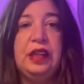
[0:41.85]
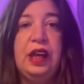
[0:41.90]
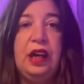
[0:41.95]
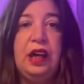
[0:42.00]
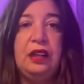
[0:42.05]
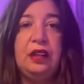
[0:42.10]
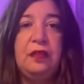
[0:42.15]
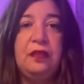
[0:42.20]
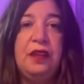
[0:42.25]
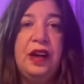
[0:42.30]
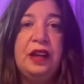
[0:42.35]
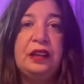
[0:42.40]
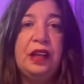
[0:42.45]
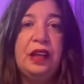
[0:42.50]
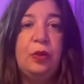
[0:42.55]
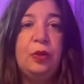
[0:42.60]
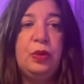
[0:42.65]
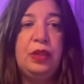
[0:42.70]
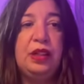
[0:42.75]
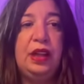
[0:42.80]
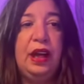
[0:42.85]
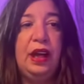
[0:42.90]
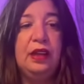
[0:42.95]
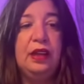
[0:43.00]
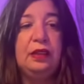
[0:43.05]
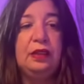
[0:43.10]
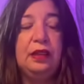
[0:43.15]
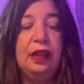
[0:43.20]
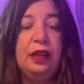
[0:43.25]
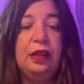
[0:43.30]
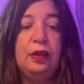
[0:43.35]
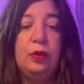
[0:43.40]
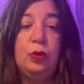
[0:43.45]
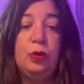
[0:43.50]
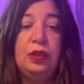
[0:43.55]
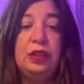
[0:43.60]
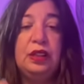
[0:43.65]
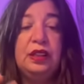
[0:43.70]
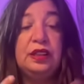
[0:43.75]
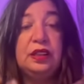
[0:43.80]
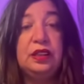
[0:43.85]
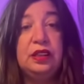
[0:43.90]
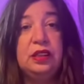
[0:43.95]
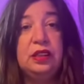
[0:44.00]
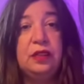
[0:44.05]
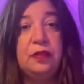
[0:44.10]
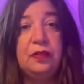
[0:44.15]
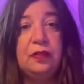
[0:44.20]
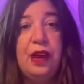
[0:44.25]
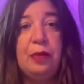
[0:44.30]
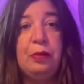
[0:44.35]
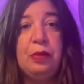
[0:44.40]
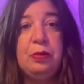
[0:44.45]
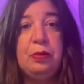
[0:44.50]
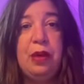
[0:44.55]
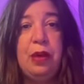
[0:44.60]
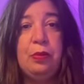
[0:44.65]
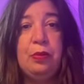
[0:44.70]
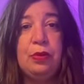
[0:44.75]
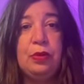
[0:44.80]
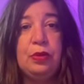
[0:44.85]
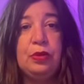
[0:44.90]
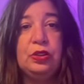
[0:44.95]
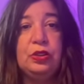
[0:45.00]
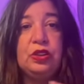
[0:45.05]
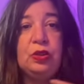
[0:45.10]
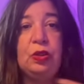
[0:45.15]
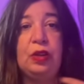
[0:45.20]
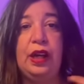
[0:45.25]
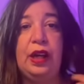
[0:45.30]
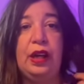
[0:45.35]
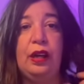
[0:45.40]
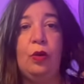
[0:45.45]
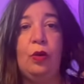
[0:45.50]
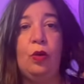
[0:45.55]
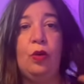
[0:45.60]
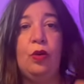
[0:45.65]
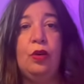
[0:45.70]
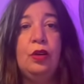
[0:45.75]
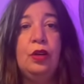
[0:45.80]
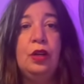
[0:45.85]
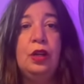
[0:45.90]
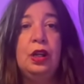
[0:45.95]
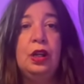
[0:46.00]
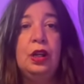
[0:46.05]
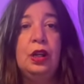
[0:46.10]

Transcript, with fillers: and the fact that we can't like really see the family members, okay, or